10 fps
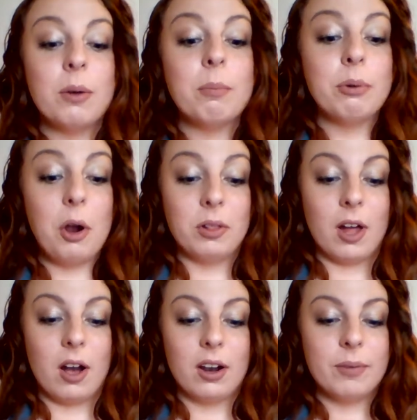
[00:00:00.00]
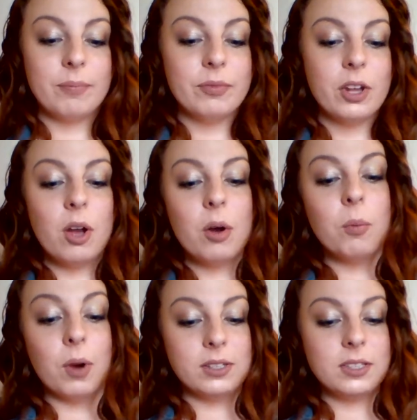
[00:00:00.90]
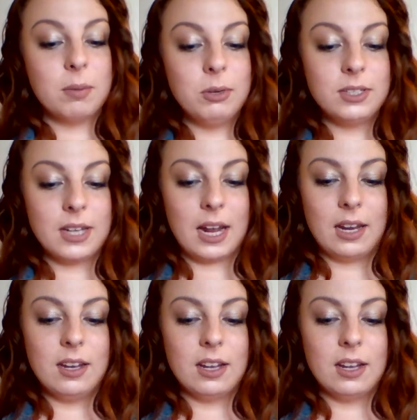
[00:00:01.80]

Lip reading: Prologue. One summer day